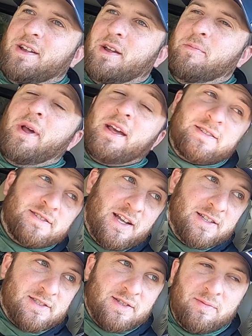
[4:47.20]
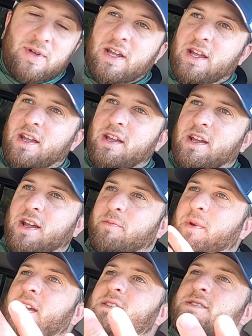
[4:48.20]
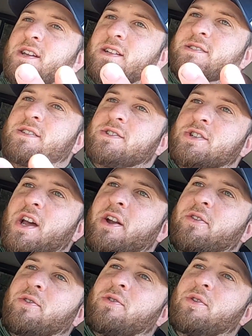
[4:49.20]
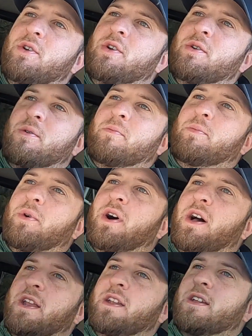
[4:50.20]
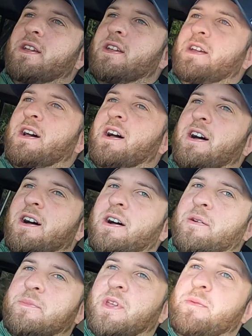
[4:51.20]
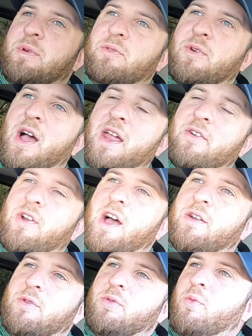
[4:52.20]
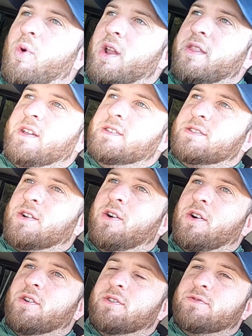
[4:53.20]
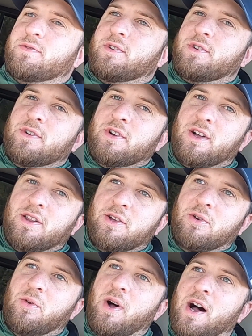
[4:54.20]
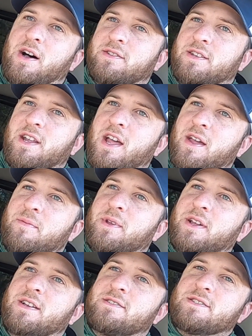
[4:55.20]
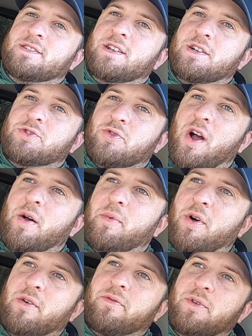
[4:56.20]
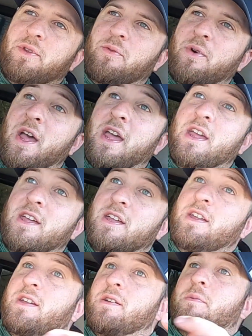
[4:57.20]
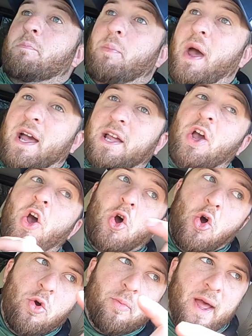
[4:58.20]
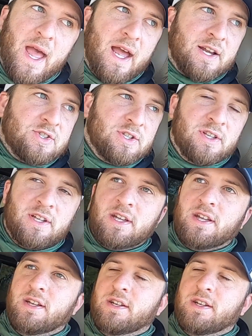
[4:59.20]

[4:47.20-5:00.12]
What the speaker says: It makes sense to me. It makes sense in general, but I'm gonna be riding around with one of these cars for a little while today because it's gonna drop off on the way back home, actually.